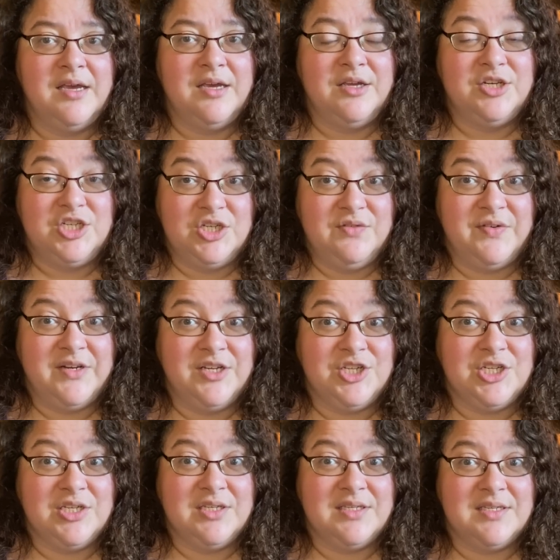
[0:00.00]
2
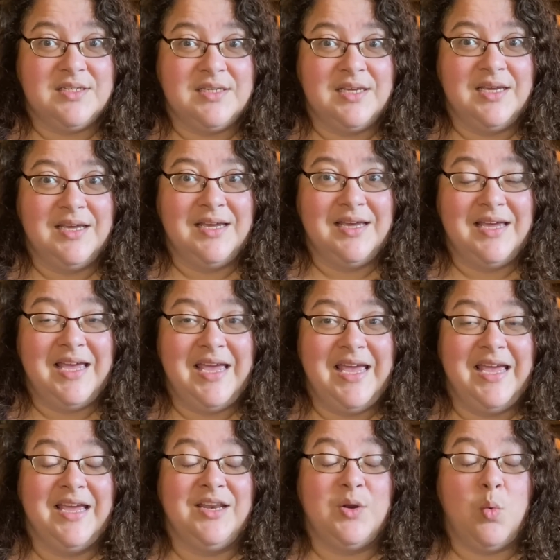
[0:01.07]
finishes,
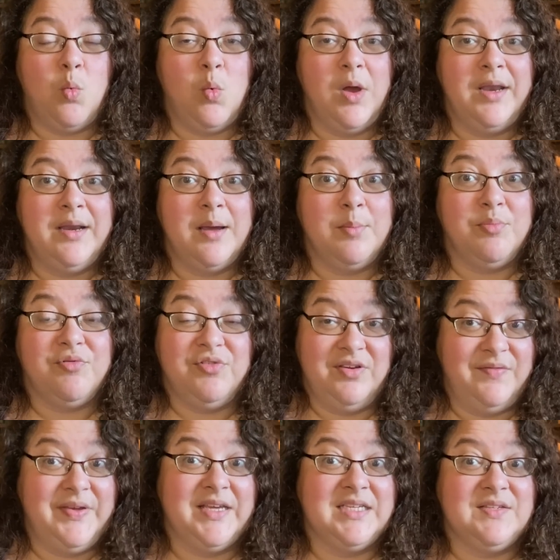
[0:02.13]
and 1
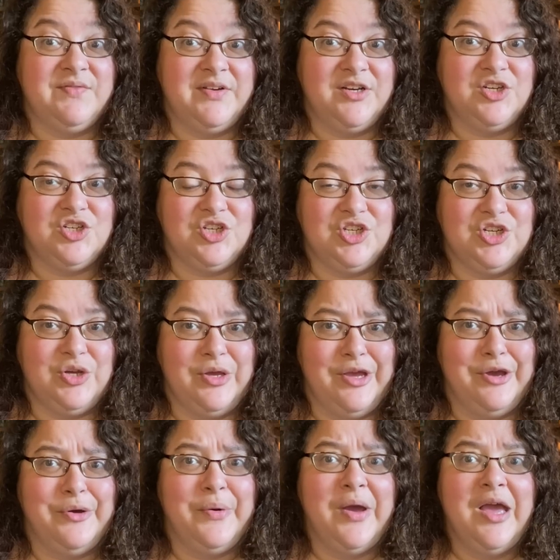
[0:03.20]
previous finish to show
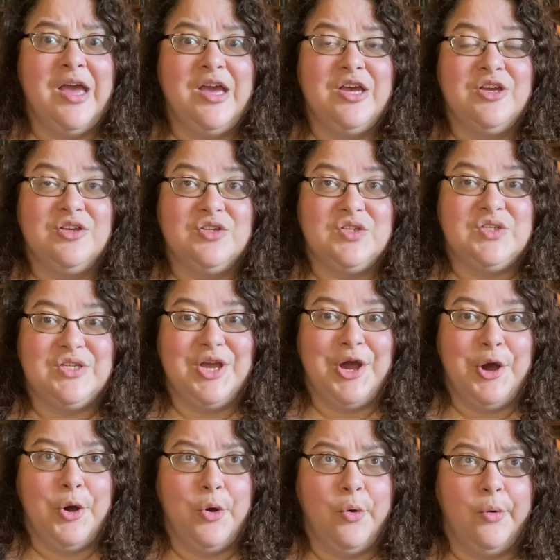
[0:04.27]
you.
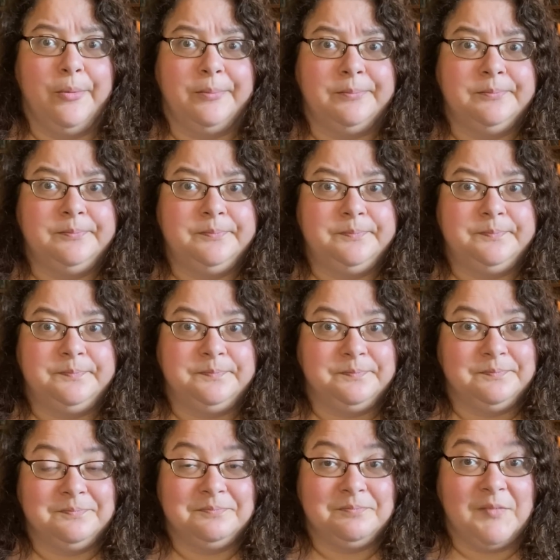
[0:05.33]
So
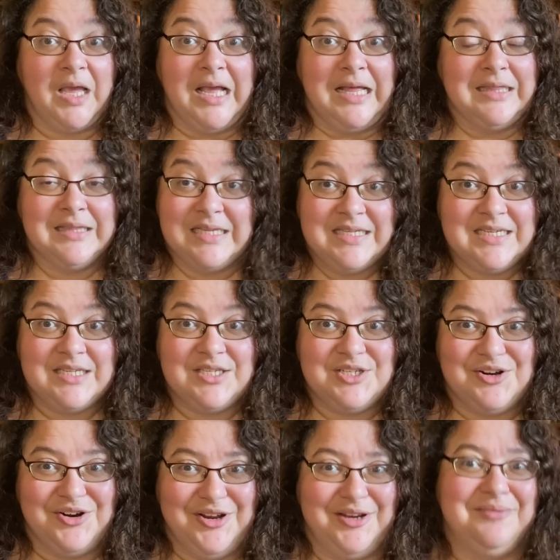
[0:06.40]
let's get
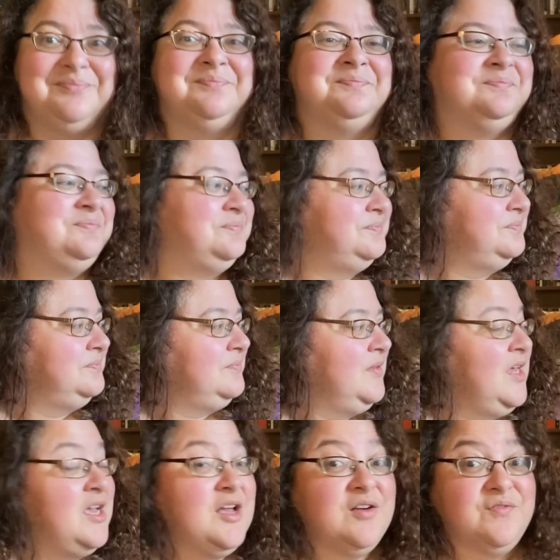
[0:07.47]
started.
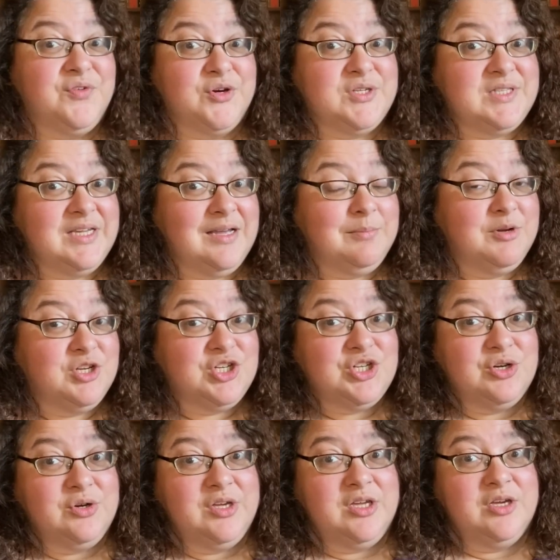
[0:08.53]
First thing I'm going to
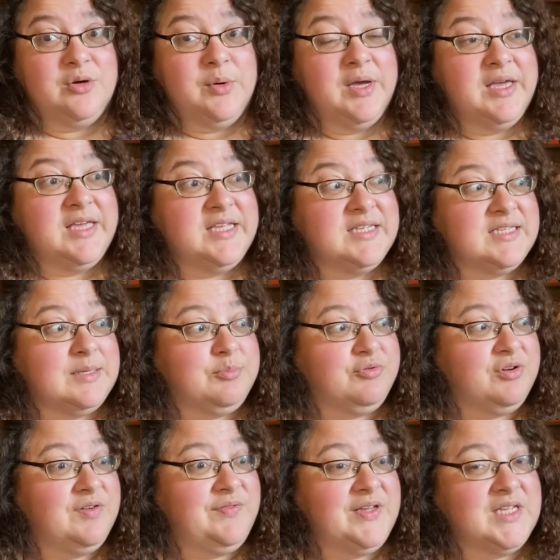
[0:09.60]
show you is a
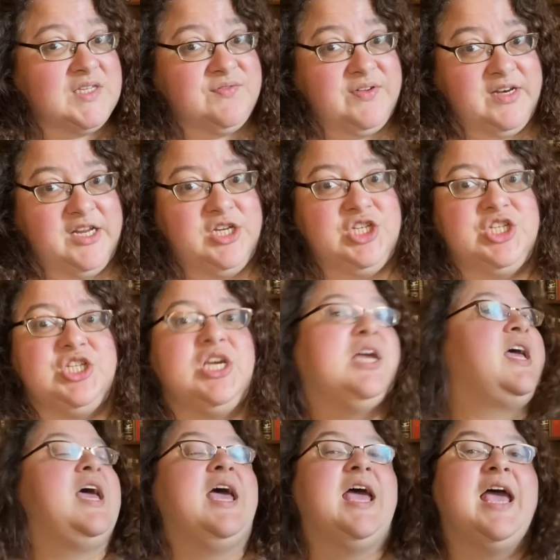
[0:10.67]
previous finish,
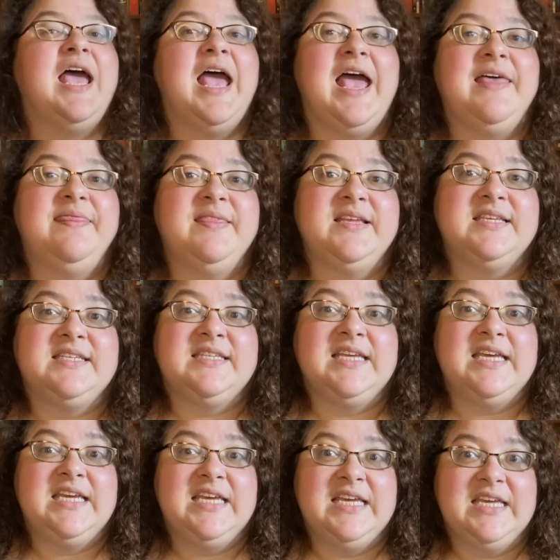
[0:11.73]
and this
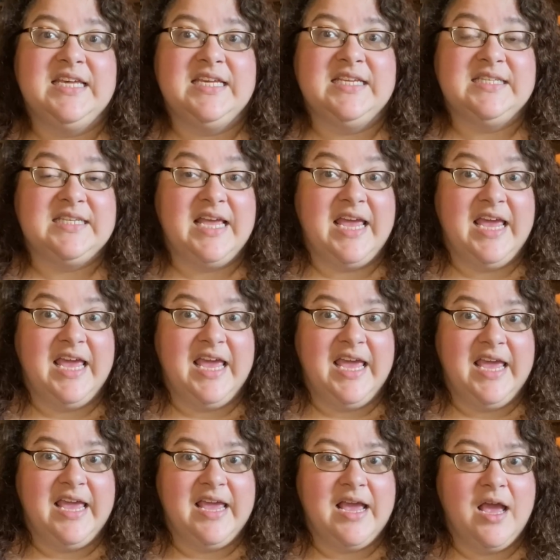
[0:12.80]
is
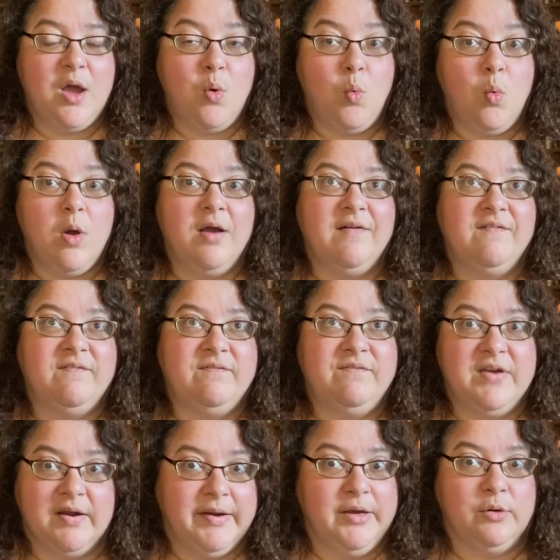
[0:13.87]
a
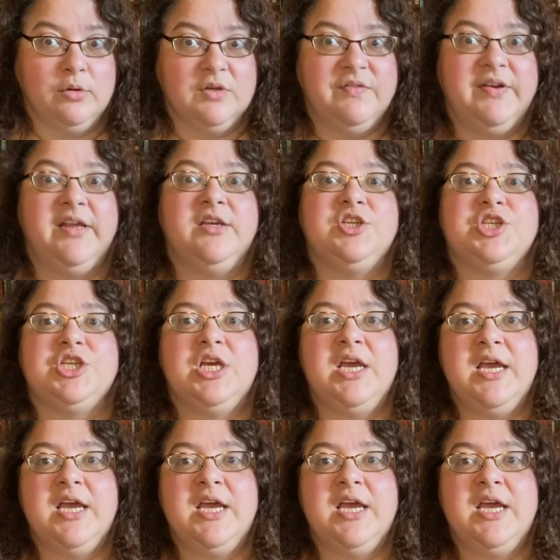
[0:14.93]
very old finish.